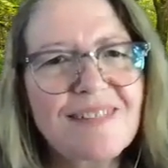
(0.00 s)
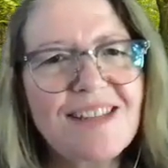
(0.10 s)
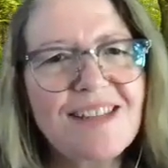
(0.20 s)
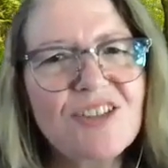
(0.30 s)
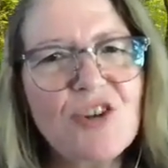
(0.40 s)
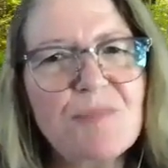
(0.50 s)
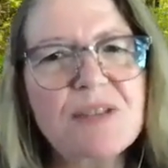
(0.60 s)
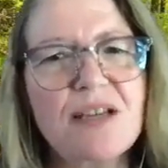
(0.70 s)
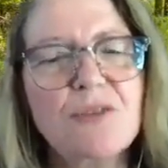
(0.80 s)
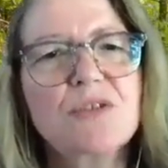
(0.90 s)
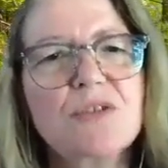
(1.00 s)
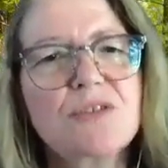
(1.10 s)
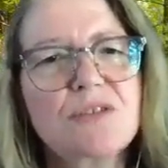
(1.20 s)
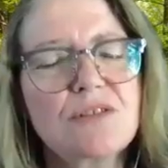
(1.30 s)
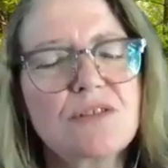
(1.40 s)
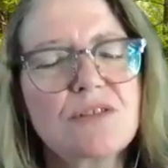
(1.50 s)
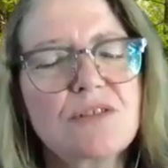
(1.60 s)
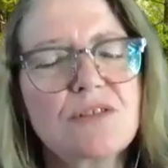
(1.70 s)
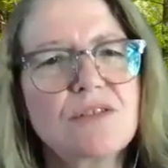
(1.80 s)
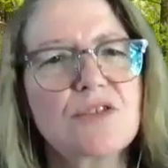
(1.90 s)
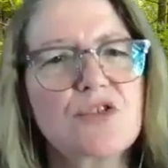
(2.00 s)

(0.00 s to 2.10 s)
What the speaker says: You dropped out, Dr. Greenberg.